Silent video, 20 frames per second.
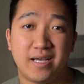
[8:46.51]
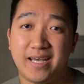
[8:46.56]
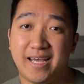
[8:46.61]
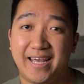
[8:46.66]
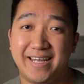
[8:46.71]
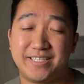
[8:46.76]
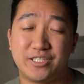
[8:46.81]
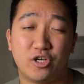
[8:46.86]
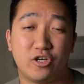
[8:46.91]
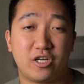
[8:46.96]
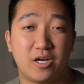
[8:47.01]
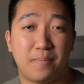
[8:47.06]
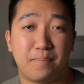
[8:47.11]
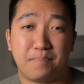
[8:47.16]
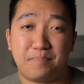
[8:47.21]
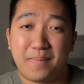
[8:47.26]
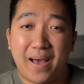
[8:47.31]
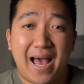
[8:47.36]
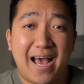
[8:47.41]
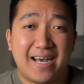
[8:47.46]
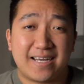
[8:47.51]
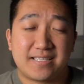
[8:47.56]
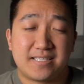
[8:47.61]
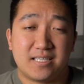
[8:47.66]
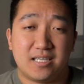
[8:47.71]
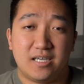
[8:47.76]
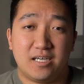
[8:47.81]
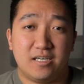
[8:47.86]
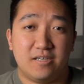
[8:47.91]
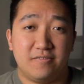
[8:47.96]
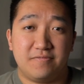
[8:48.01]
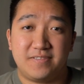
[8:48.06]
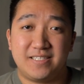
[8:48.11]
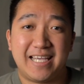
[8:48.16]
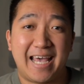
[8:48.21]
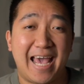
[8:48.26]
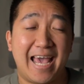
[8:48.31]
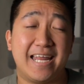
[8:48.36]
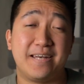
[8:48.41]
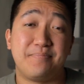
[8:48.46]
it took a max of
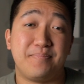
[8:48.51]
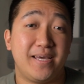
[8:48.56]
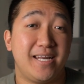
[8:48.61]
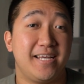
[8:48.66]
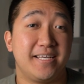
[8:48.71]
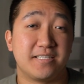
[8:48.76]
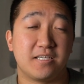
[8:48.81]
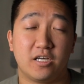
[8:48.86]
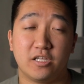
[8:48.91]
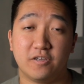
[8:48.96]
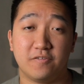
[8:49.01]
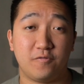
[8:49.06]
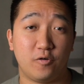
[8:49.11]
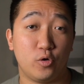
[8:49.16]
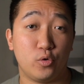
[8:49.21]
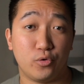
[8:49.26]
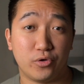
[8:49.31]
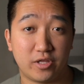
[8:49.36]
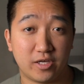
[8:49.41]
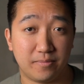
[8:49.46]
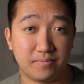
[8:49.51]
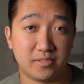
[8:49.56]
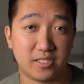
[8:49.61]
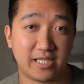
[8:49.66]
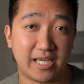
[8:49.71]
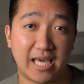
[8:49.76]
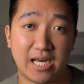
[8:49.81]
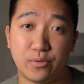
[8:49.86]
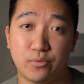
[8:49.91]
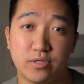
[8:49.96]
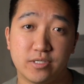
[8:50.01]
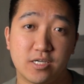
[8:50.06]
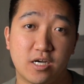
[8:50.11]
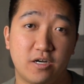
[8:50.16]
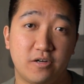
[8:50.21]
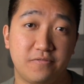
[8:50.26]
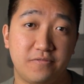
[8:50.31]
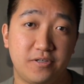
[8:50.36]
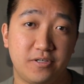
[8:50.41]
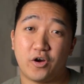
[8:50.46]
10 minutes on the phone with them to get it resolved.